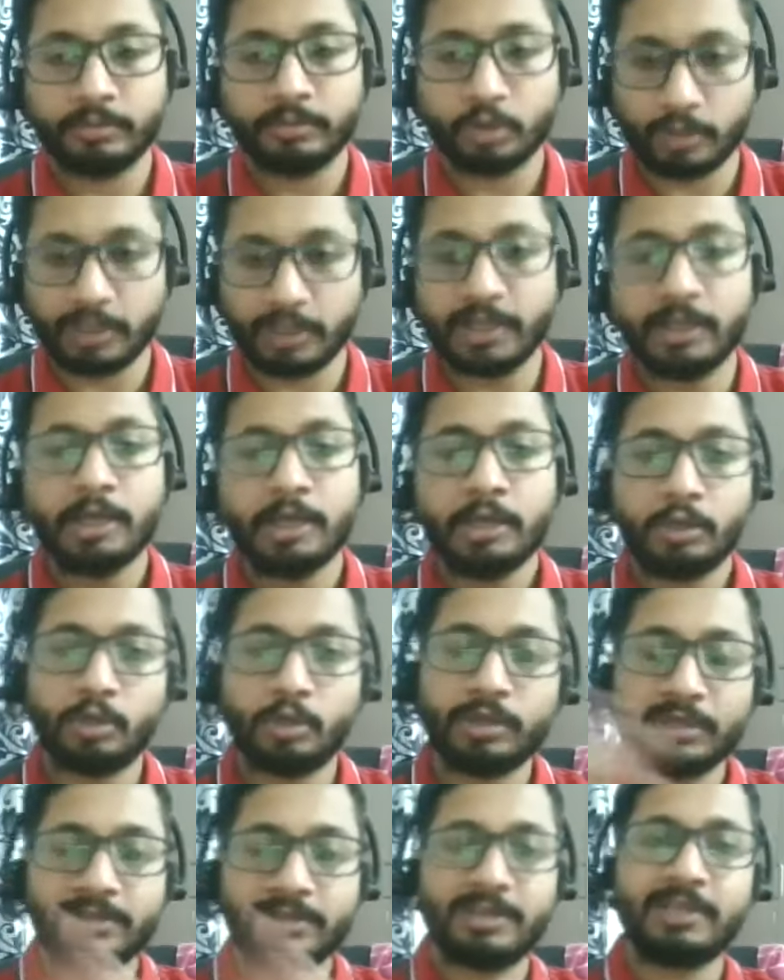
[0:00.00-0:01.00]
Okay, so
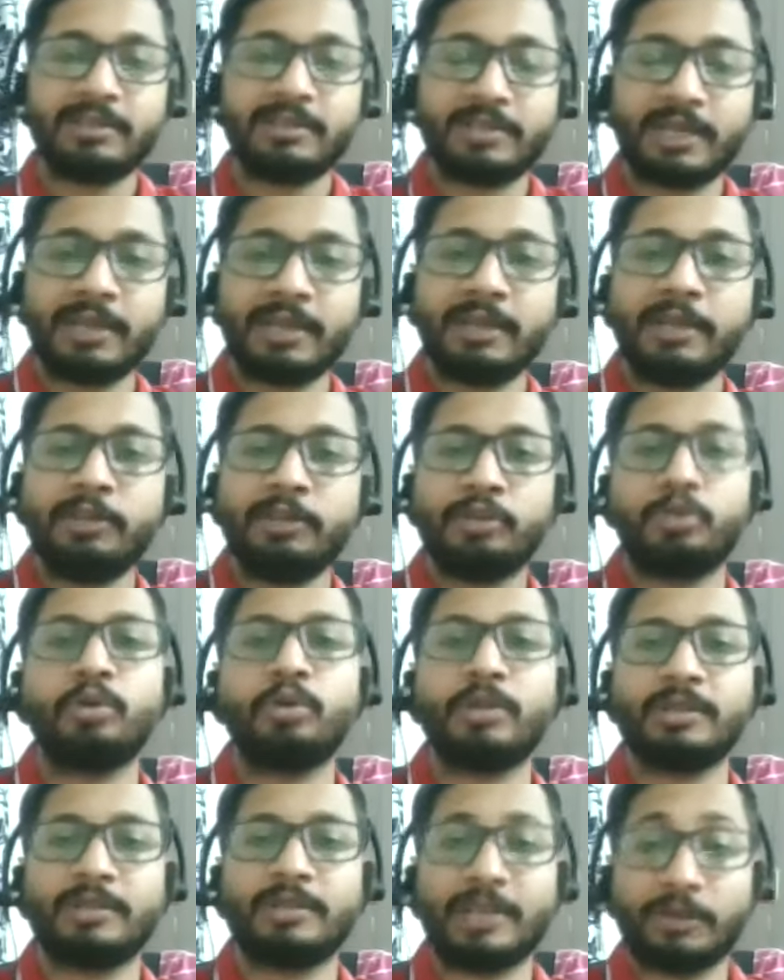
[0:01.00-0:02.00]
it is just an
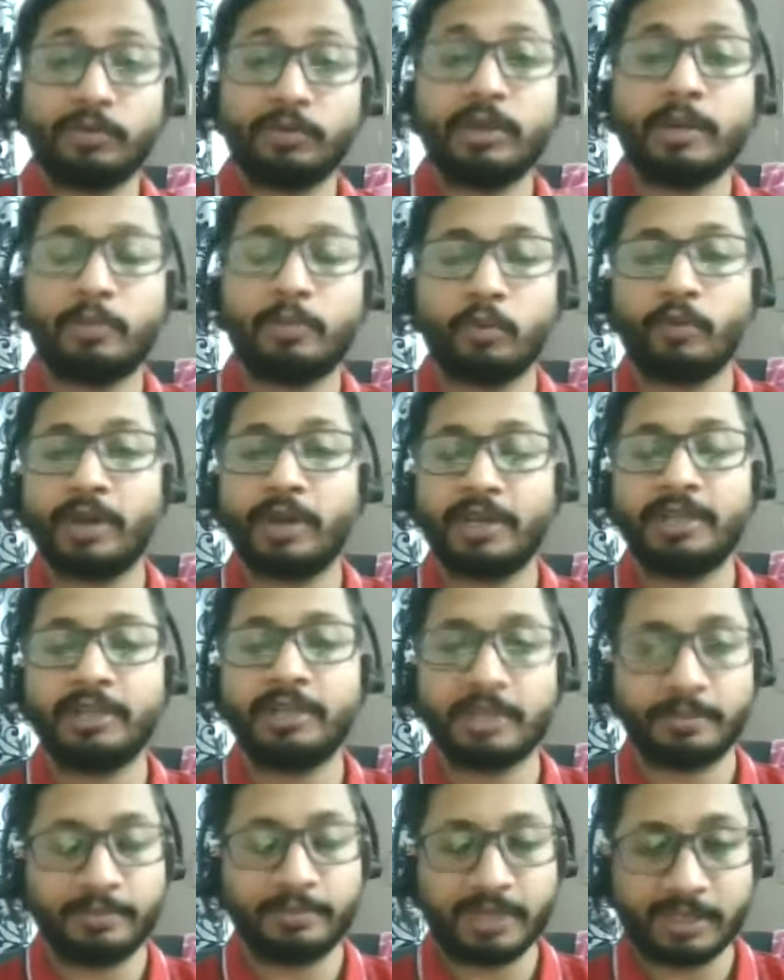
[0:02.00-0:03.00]
insurance that we are
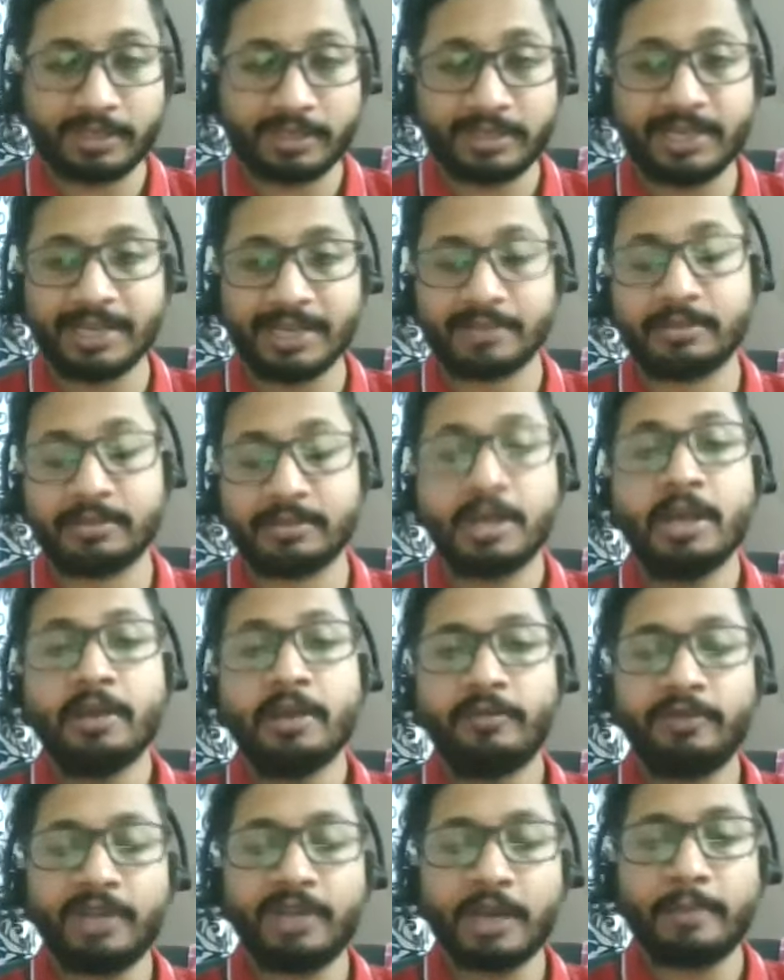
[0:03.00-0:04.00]
providing them, that yes,
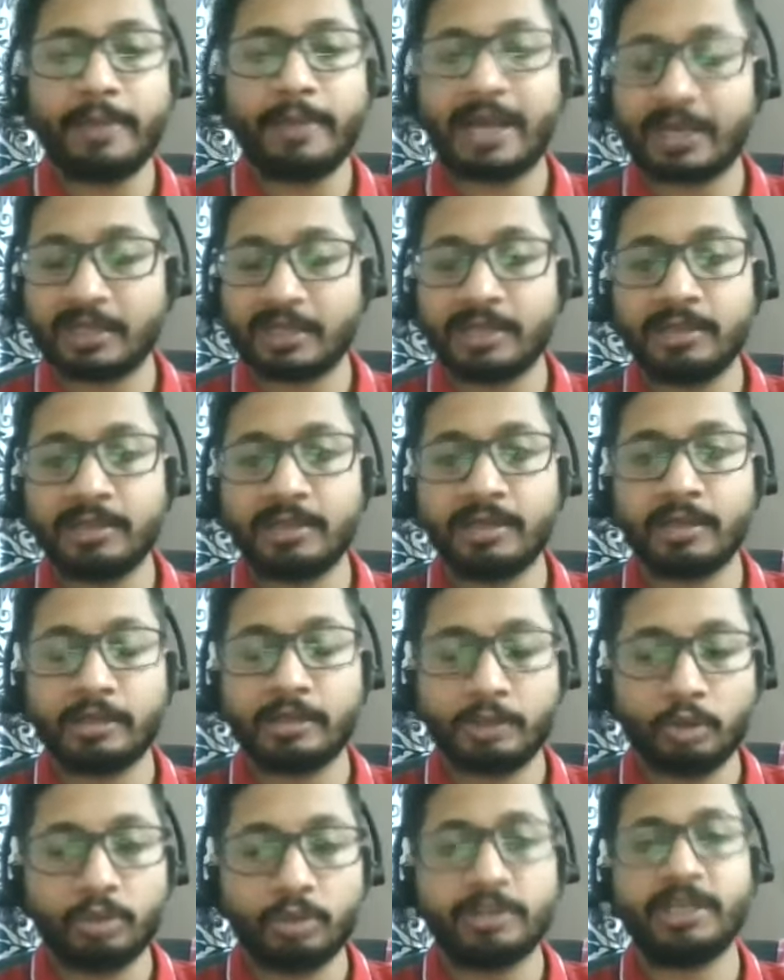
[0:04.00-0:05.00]
we are backing
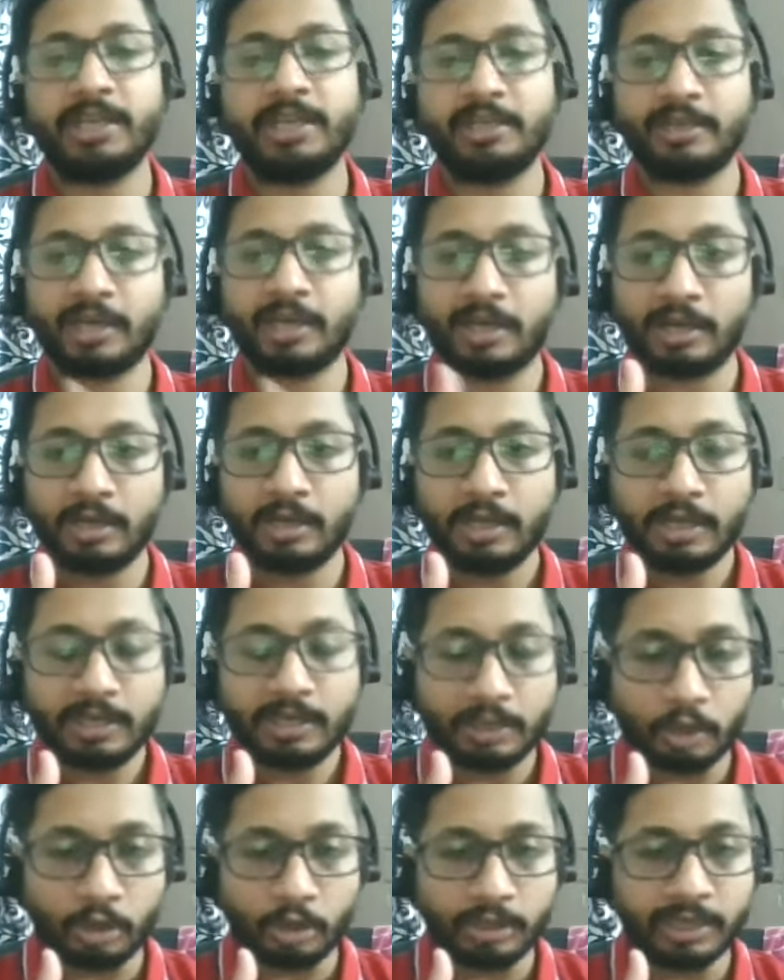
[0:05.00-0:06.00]
your data
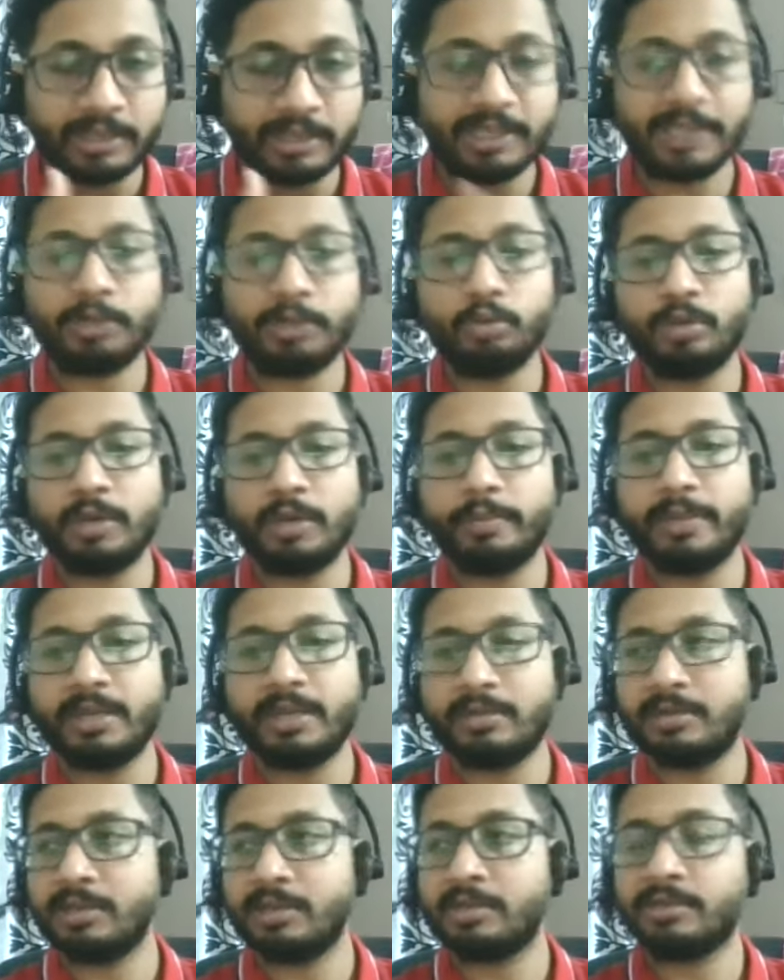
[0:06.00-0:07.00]
on a day-to-day
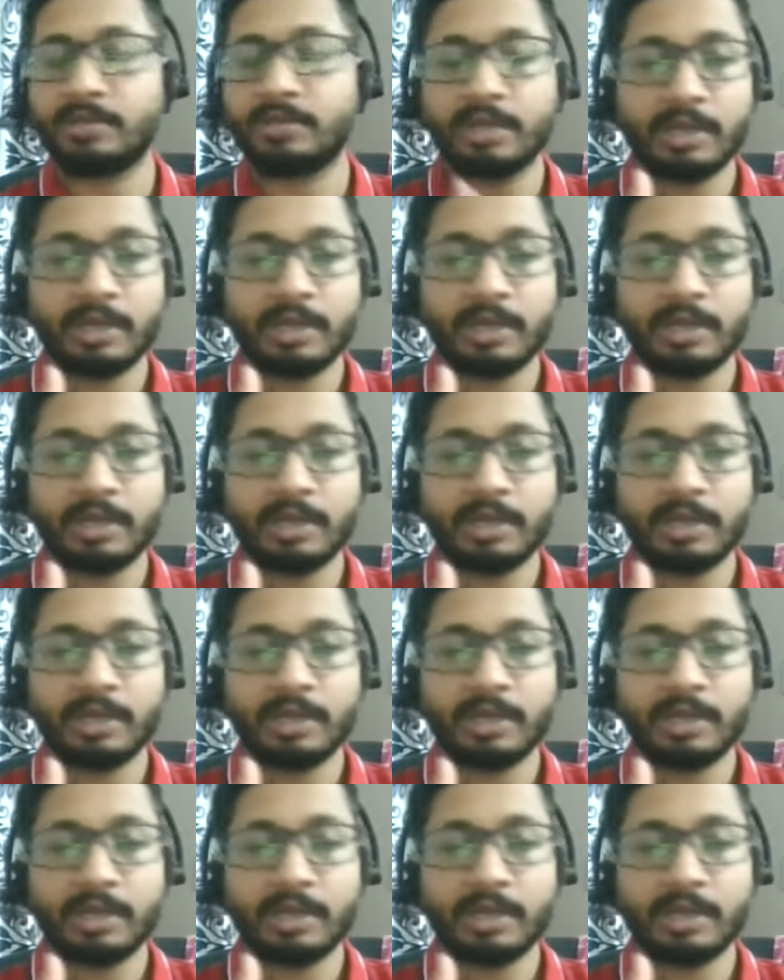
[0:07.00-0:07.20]
basis,